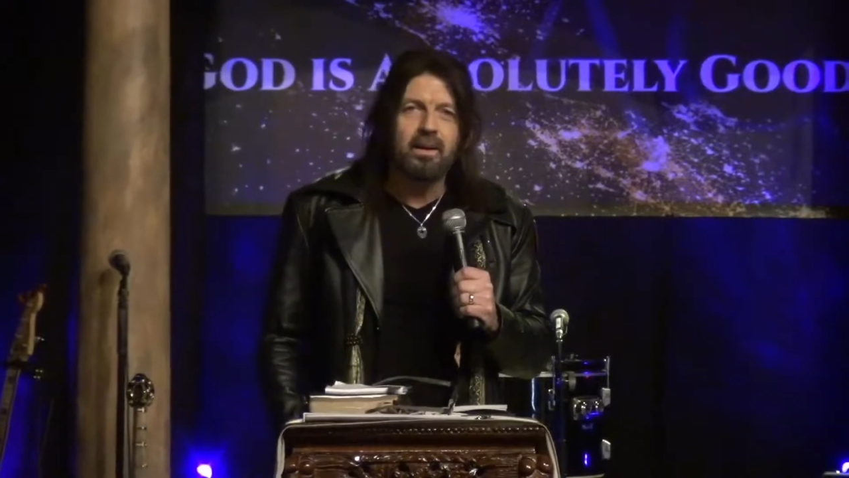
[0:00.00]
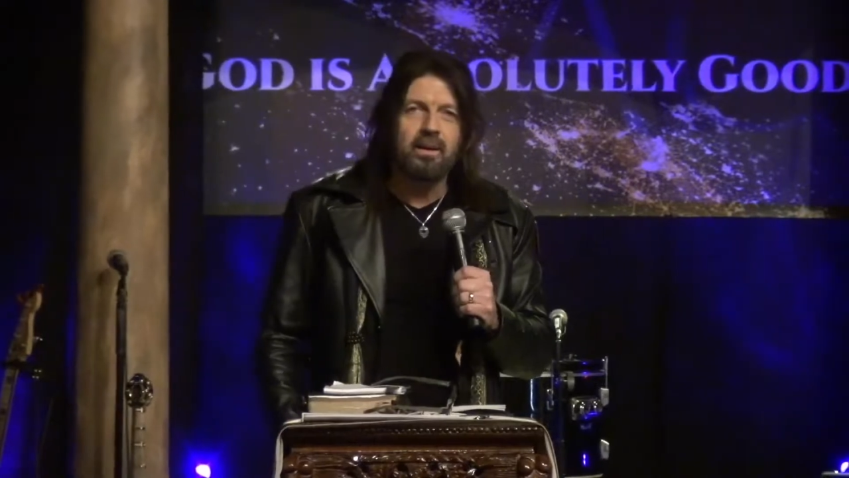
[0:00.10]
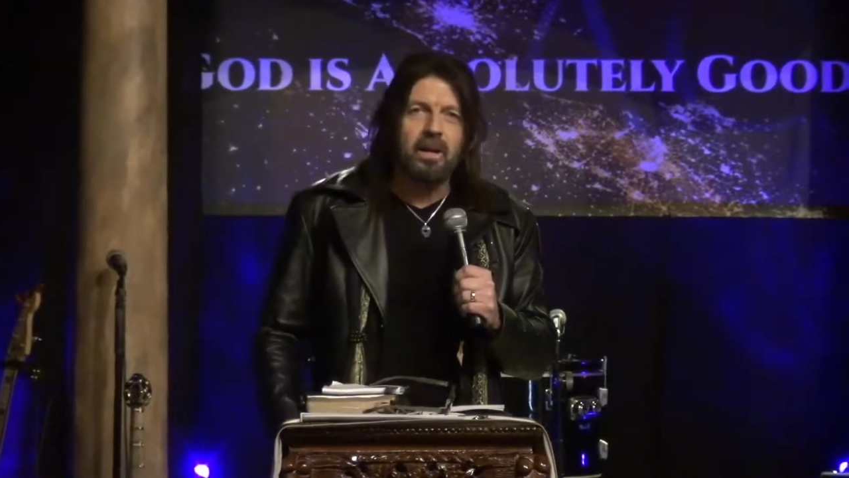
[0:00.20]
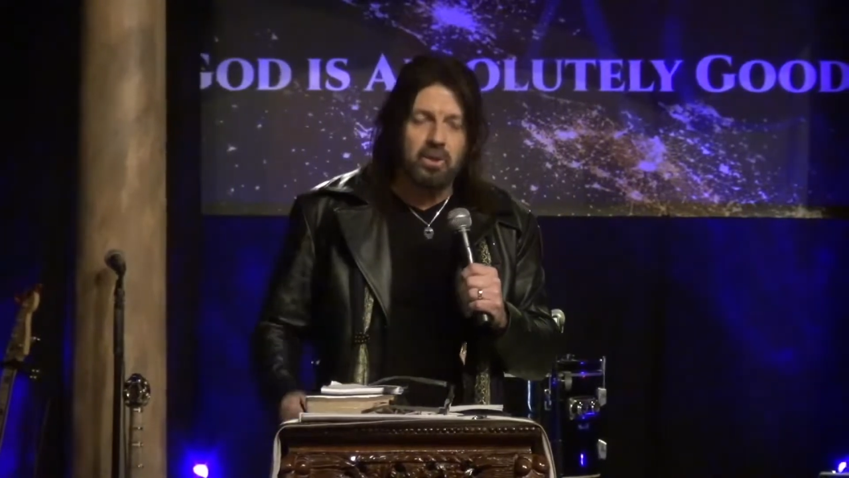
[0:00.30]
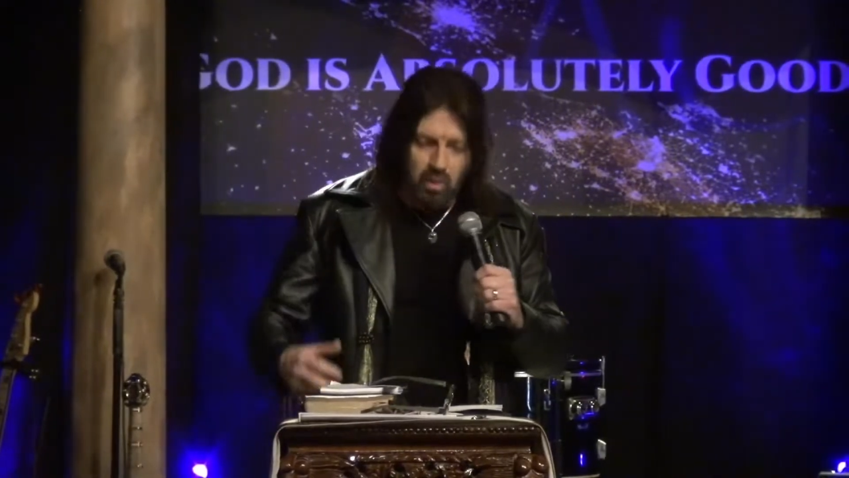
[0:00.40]

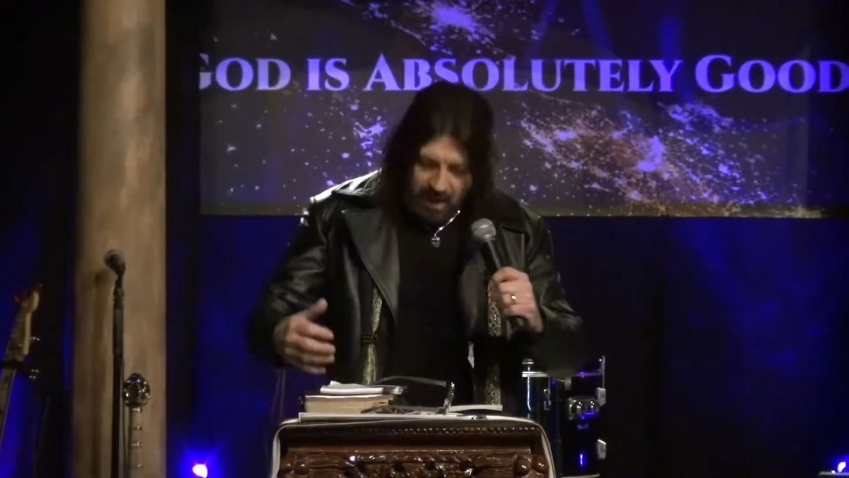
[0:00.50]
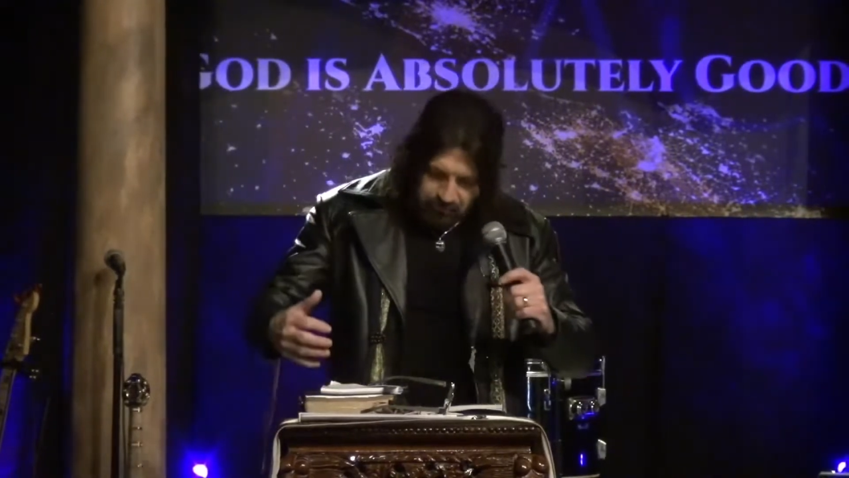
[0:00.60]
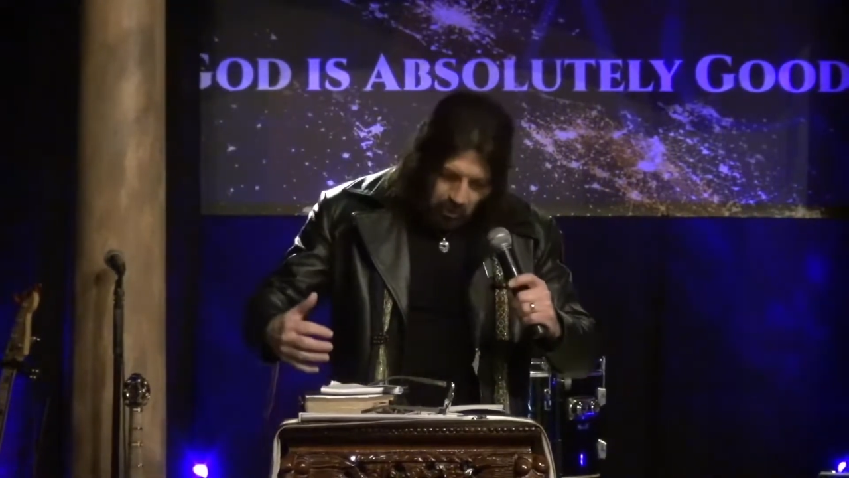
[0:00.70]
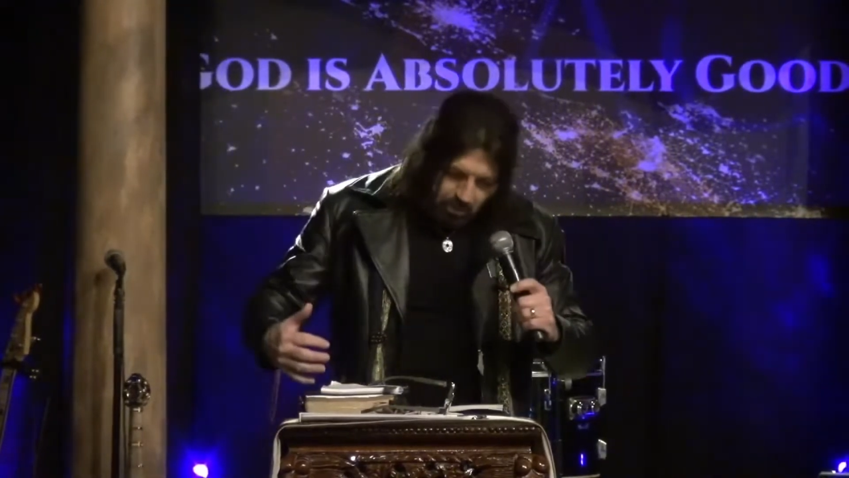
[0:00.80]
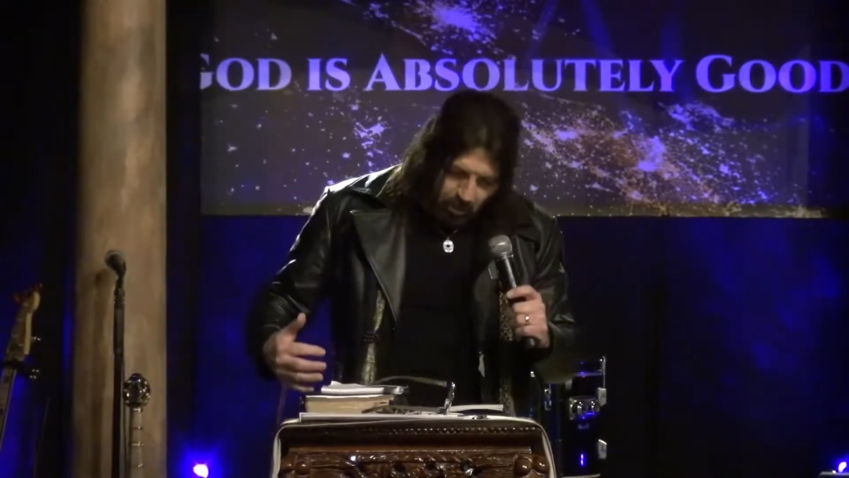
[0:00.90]
And you have to
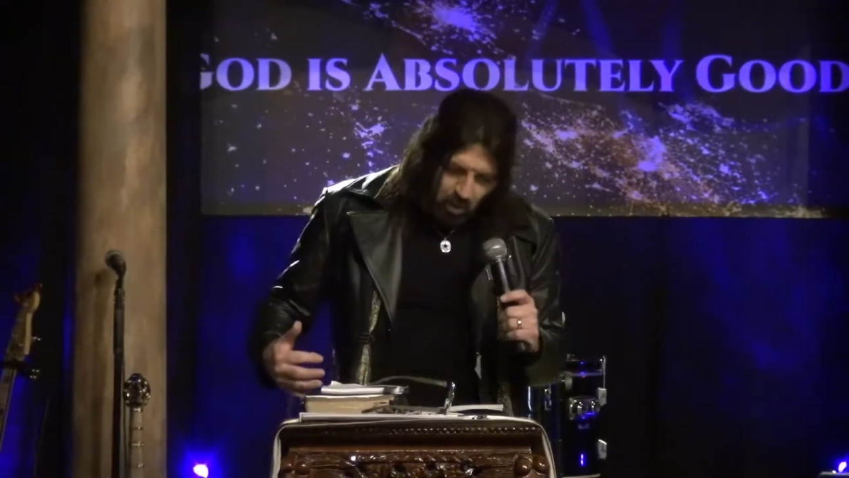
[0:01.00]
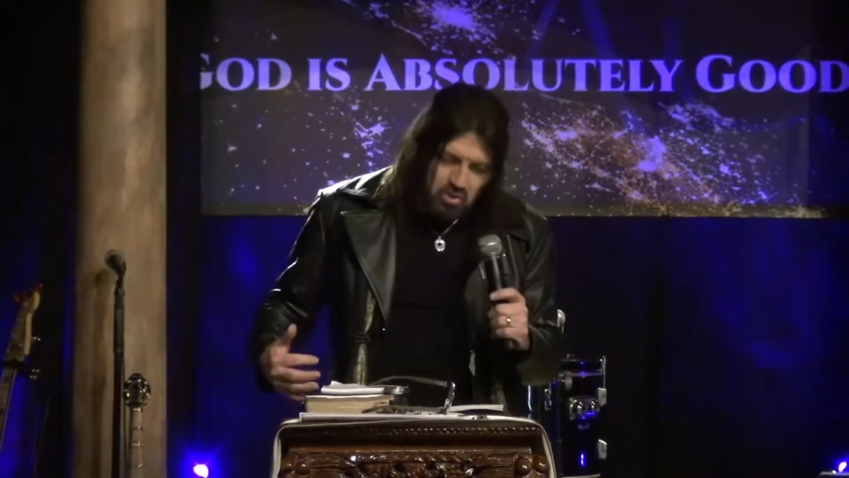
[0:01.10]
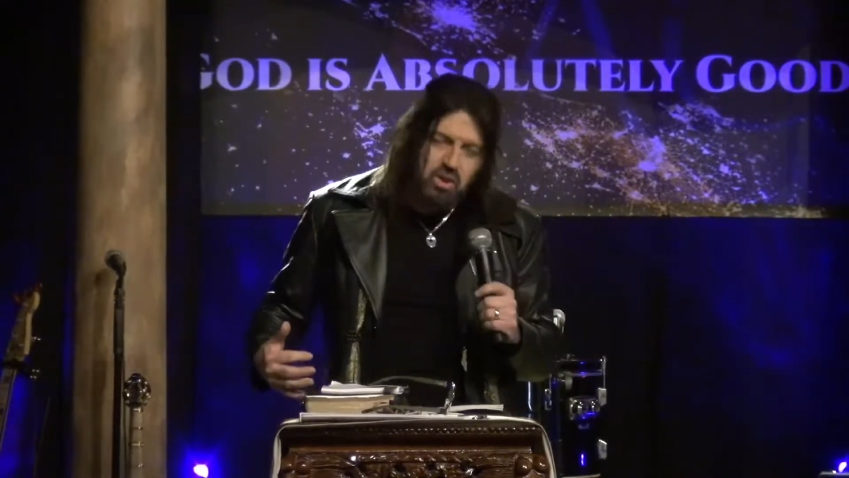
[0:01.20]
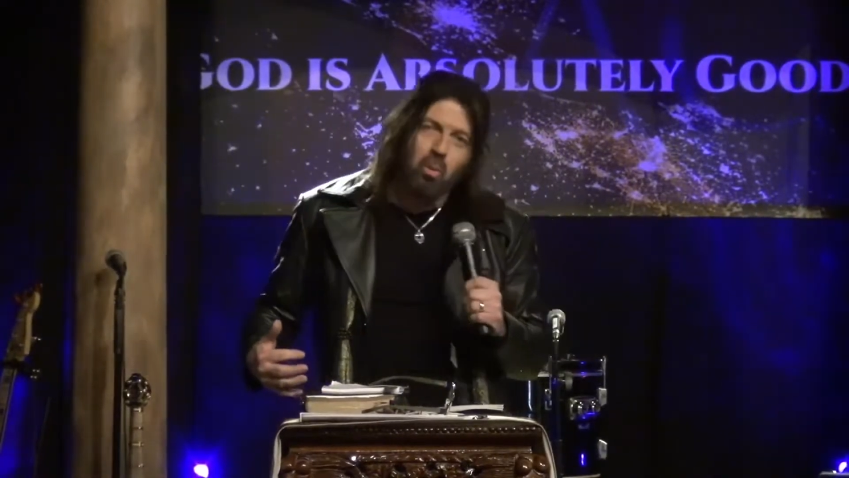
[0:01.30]
approach the